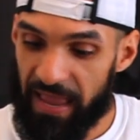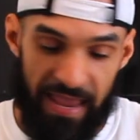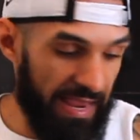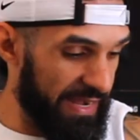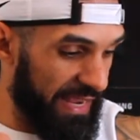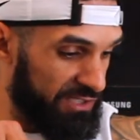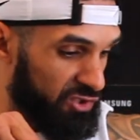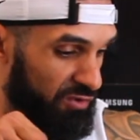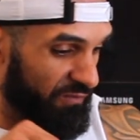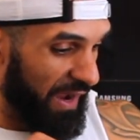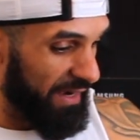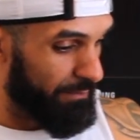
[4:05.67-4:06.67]
and
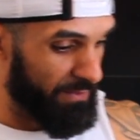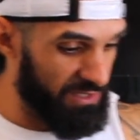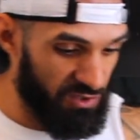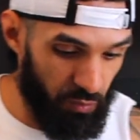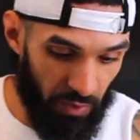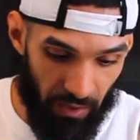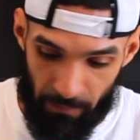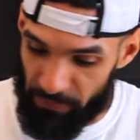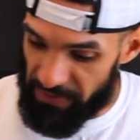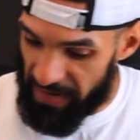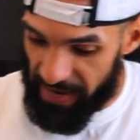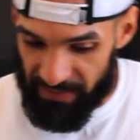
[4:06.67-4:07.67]
extra vitamins with our
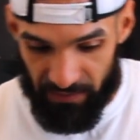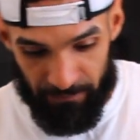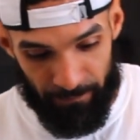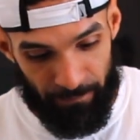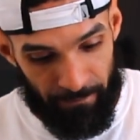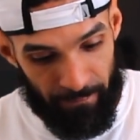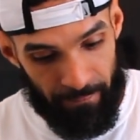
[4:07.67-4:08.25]
banana.